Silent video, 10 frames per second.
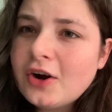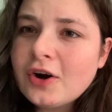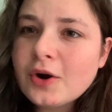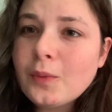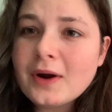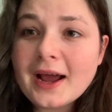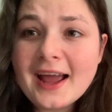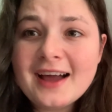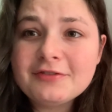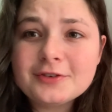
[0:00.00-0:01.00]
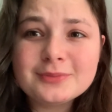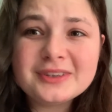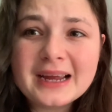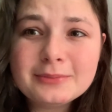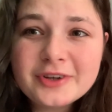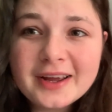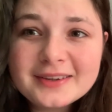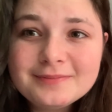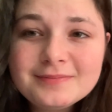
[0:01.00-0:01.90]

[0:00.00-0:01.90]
are what I have from Snapchat.